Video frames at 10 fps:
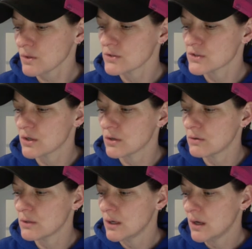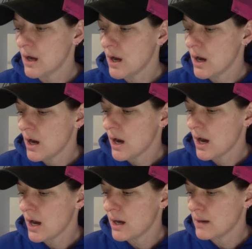So
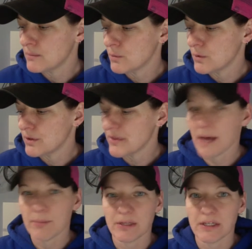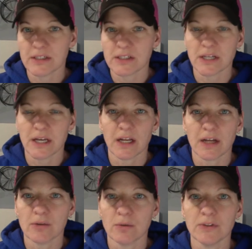with that being said,
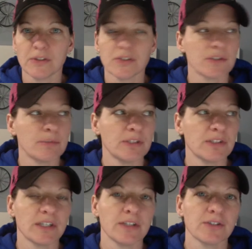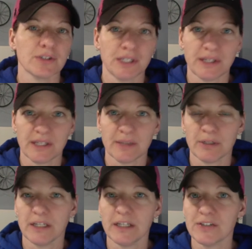I don't want this to be sales or anything, but
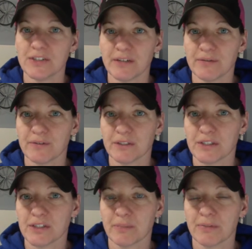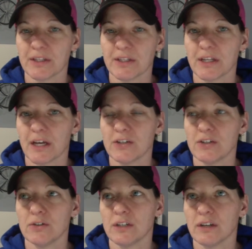it is definitely something that I
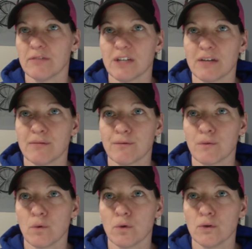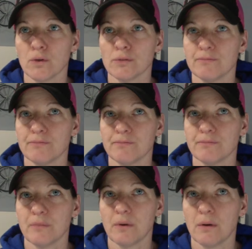do, that I've done for
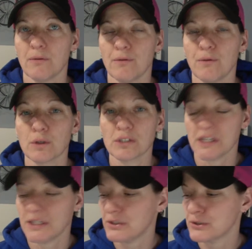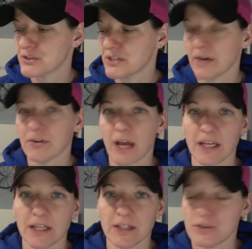14 years now, and I
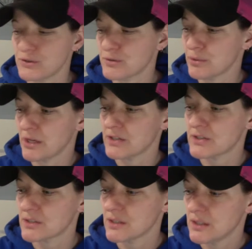eat Juice Plus.